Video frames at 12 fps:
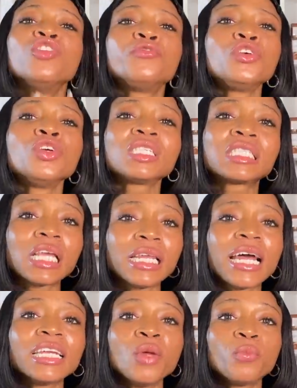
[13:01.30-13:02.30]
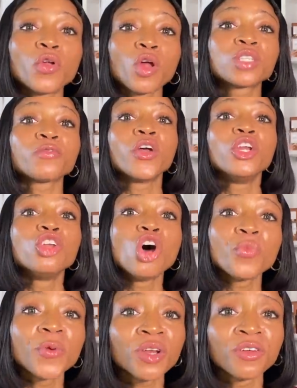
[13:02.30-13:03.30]
if you use skin lightening products for a
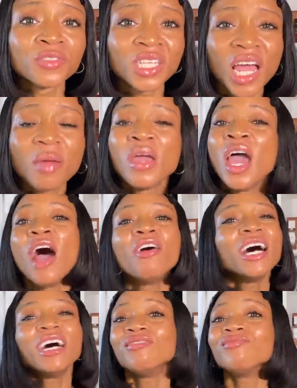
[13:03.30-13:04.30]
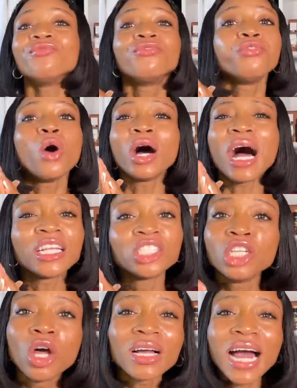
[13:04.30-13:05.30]
long period of time, for as
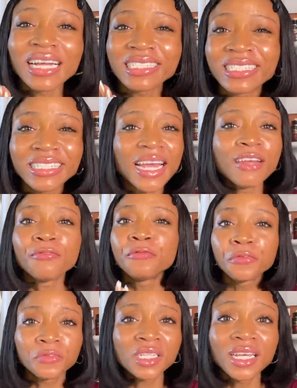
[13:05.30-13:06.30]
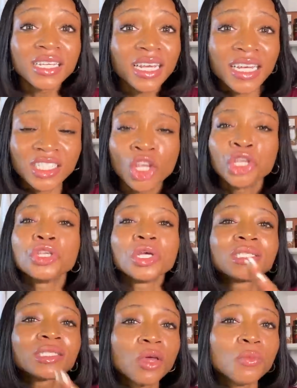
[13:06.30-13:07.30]
long as 10 15 years your
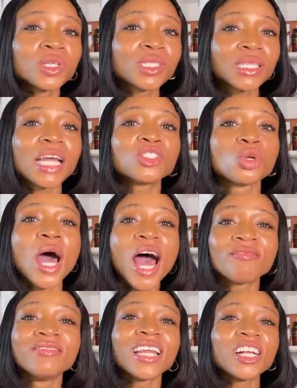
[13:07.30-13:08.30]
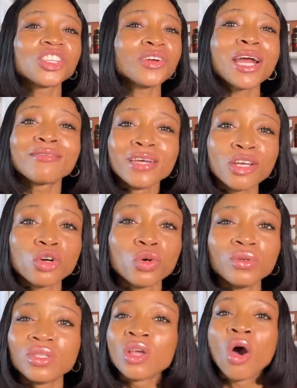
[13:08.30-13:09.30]
skin will start to have natural
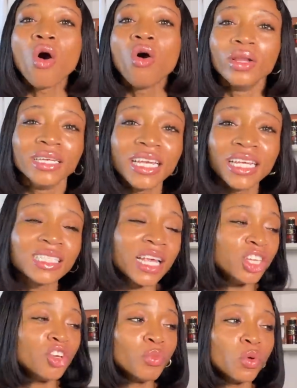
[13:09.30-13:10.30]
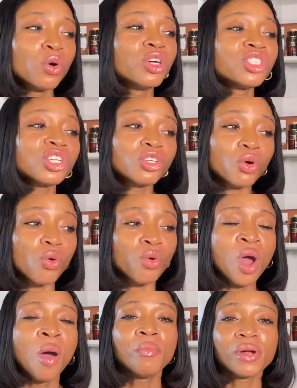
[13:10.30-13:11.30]
wrinkles on it and you'll be wondering oh
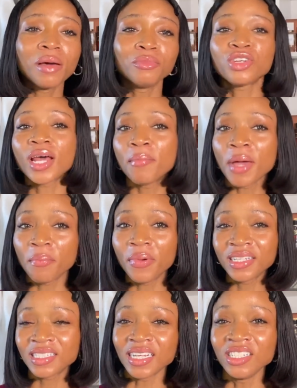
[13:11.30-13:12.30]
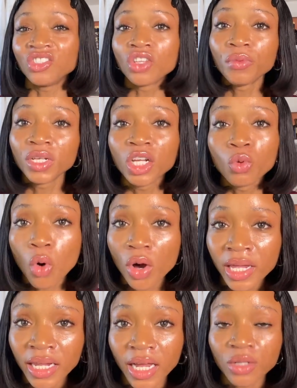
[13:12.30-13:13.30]
but i'm trying my best and it's not really
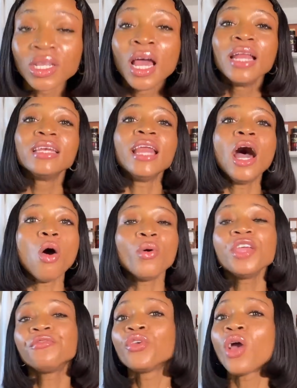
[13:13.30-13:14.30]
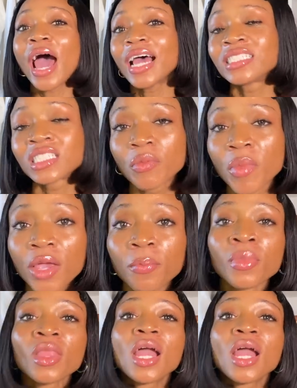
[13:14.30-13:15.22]
working out now if you ask me